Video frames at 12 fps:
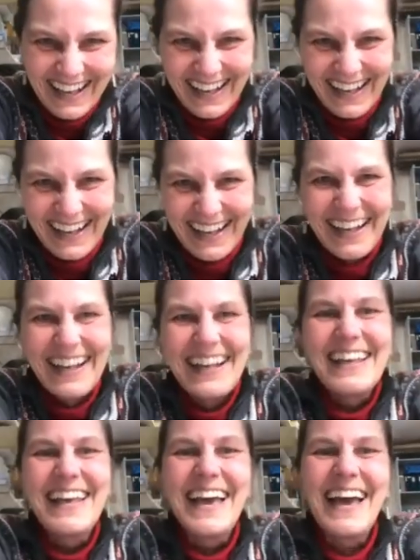
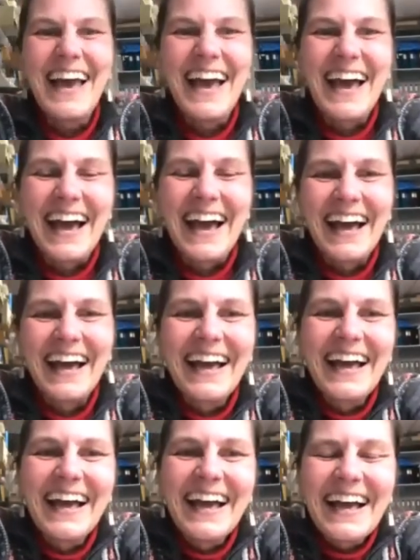
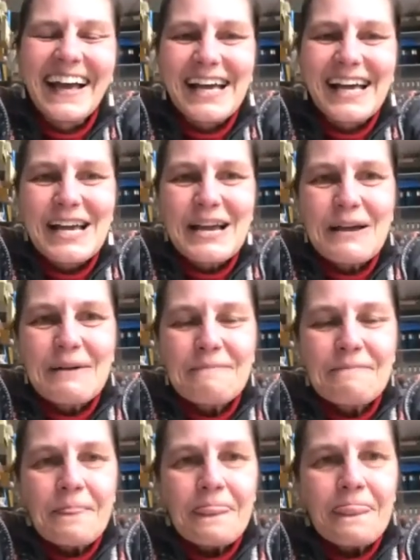
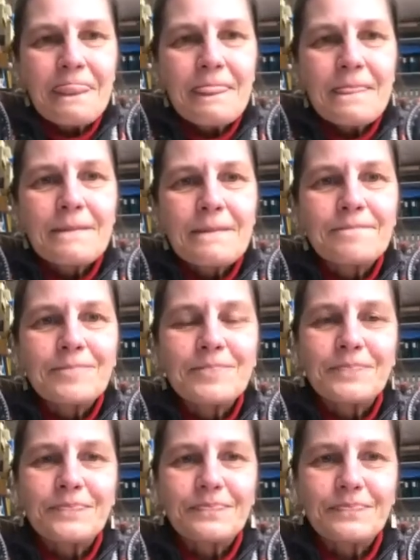
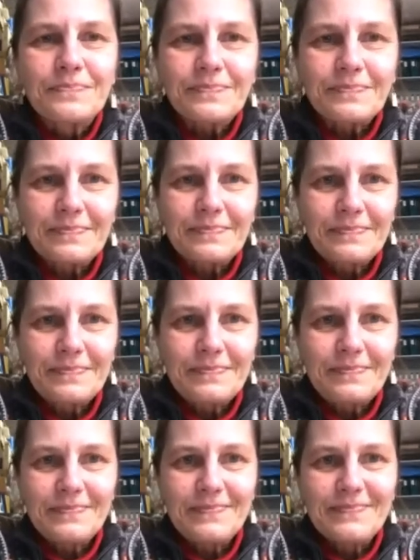
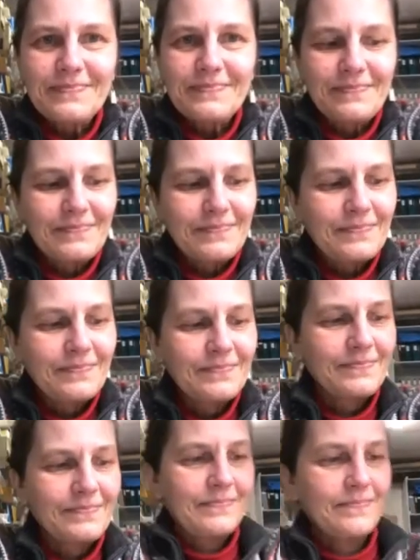
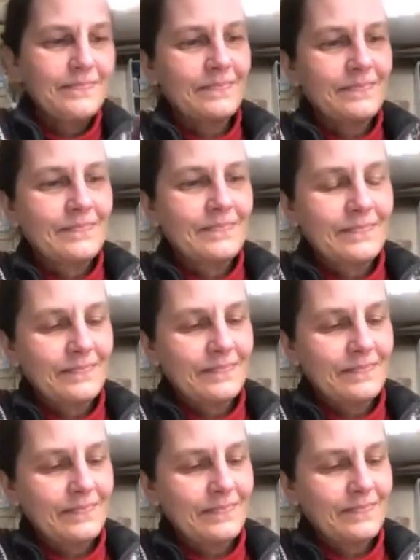
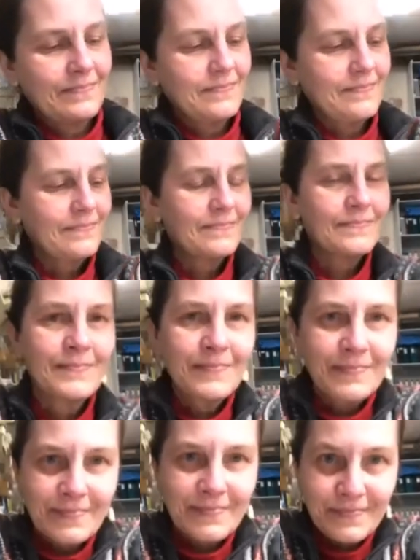This person isn't speaking.